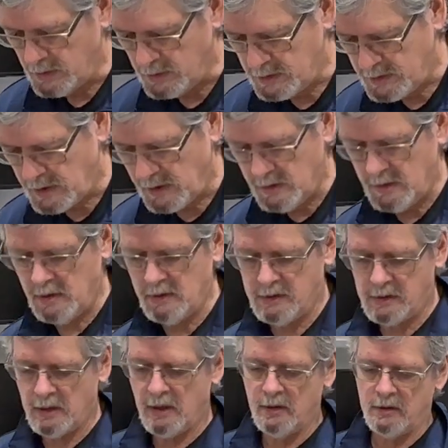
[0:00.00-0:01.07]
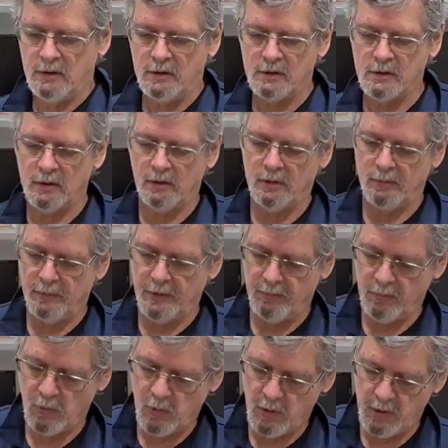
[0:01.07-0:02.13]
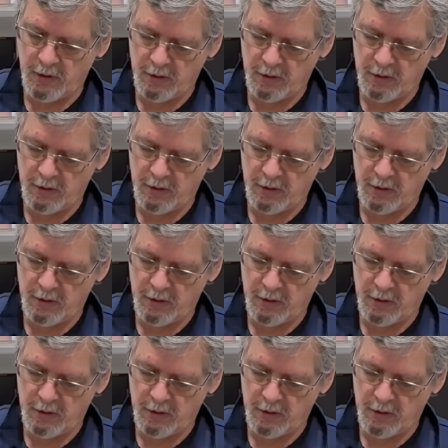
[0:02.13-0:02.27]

Tighten this down just a little bit more.